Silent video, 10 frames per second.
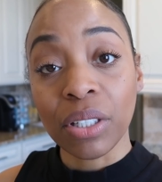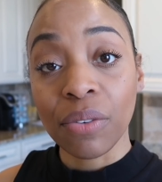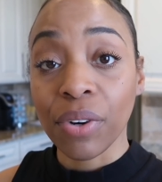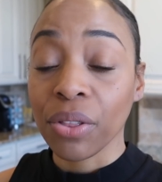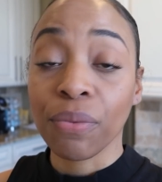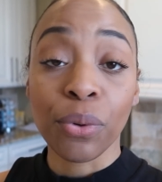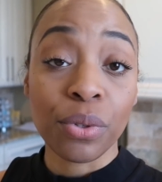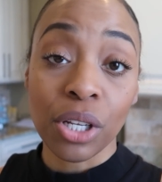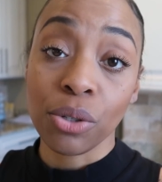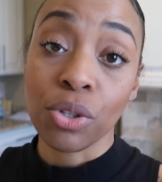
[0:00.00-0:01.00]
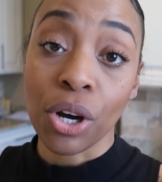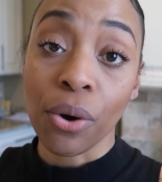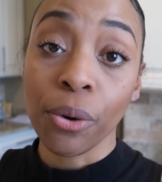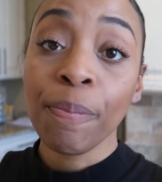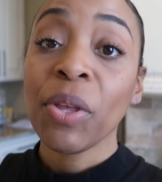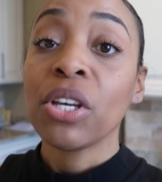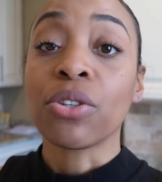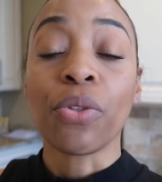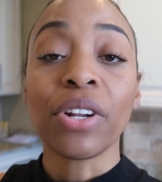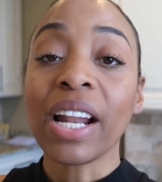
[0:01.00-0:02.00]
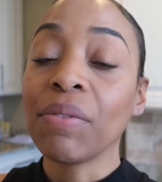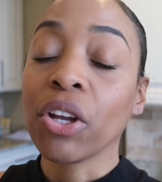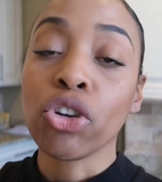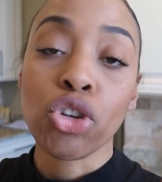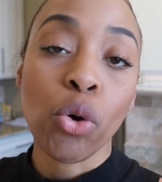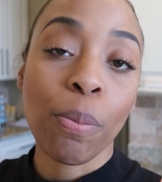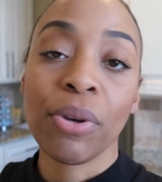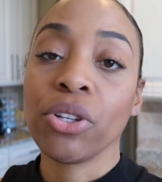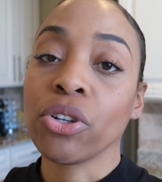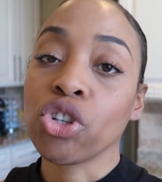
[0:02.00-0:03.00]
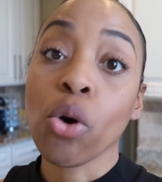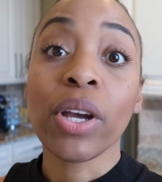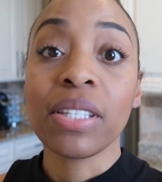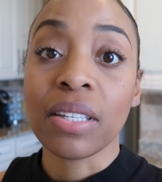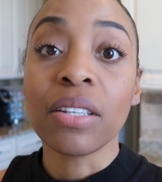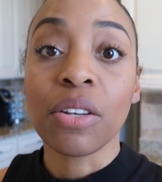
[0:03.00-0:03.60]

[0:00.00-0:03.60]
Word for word: delivered and the foods that you don't. So they're not even going to show up in your choices.